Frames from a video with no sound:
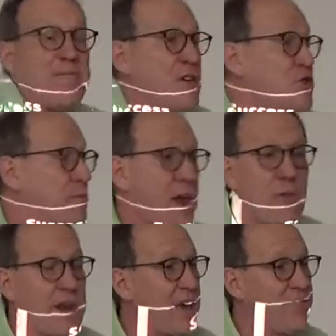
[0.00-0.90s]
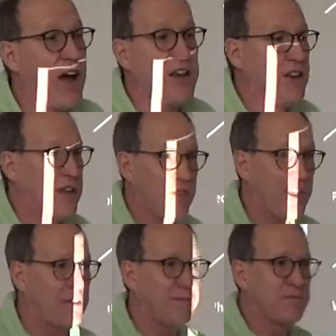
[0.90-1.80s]
and you may or may not find
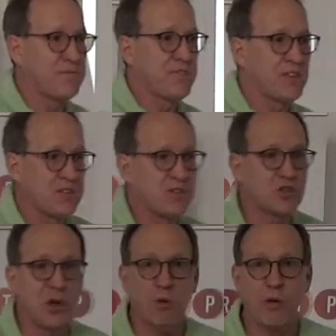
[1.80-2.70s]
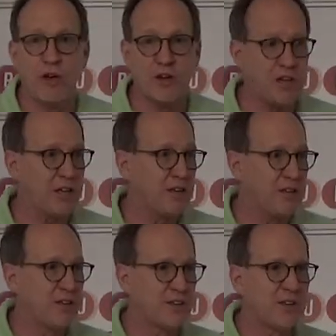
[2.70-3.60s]
anything. This is the trouble with hunting.
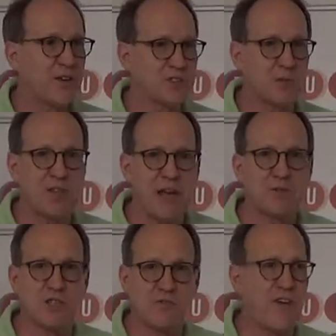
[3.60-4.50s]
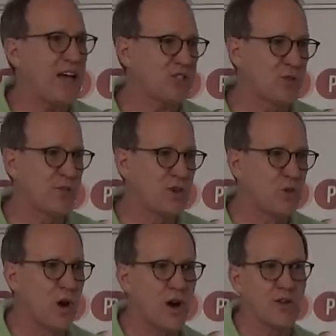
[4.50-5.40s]
You know, sometimes it's faster than
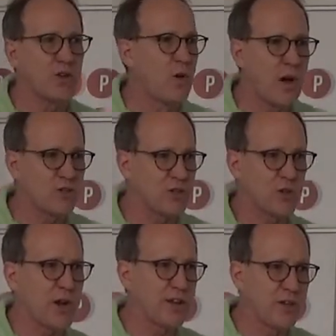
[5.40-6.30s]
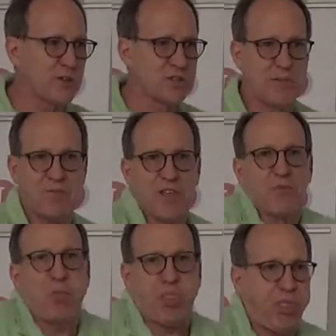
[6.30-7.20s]
you are. You go out to try to kill
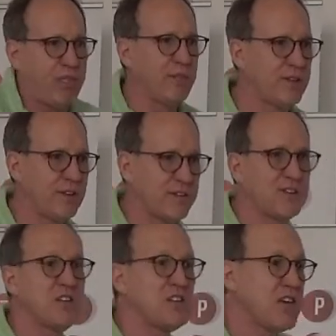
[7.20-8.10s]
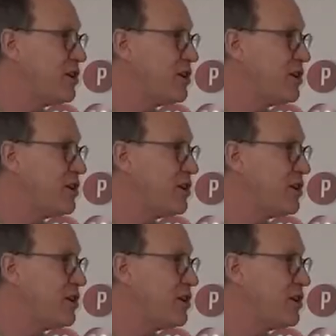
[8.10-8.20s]
something, you didn't get